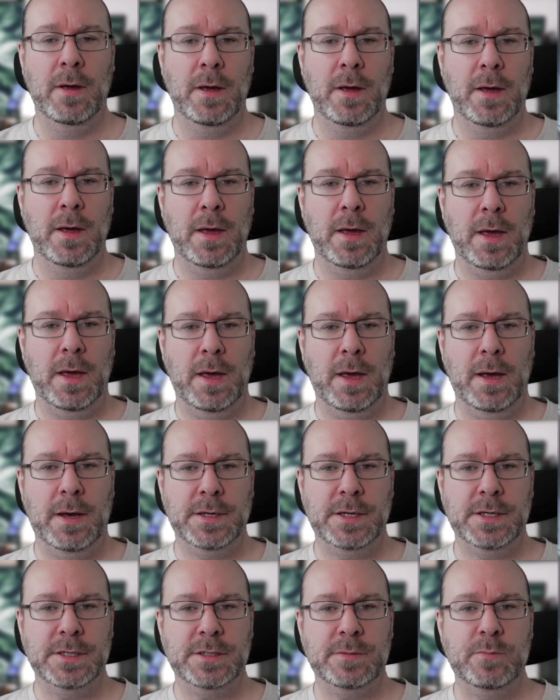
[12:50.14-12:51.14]
a
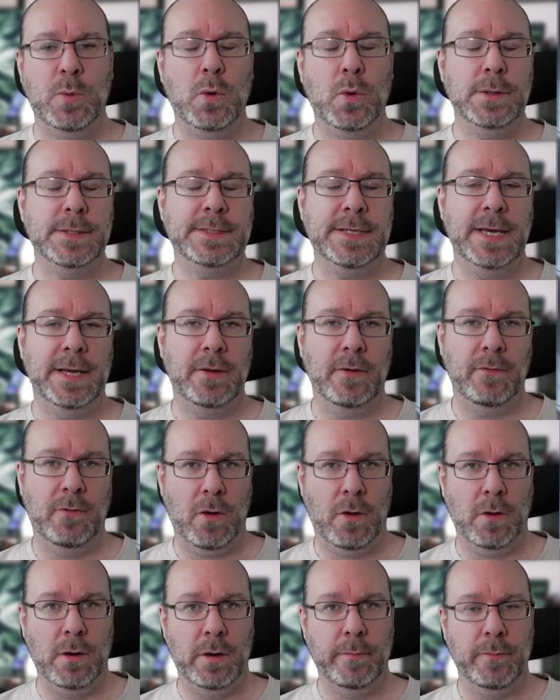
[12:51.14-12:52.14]
small set of
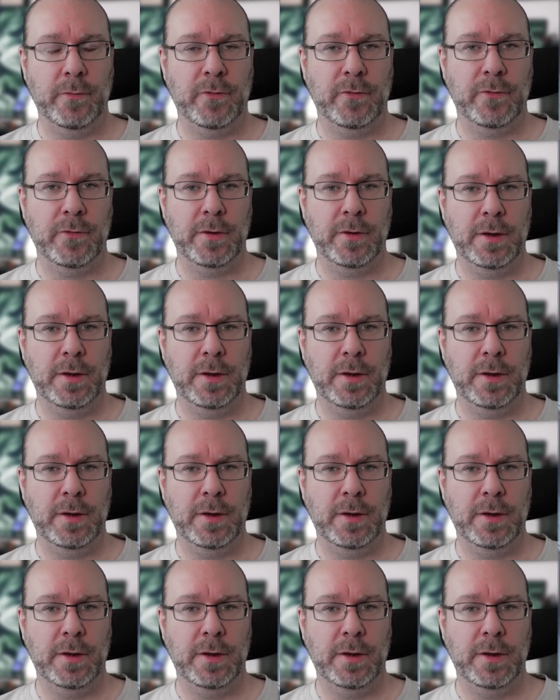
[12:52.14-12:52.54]
columns.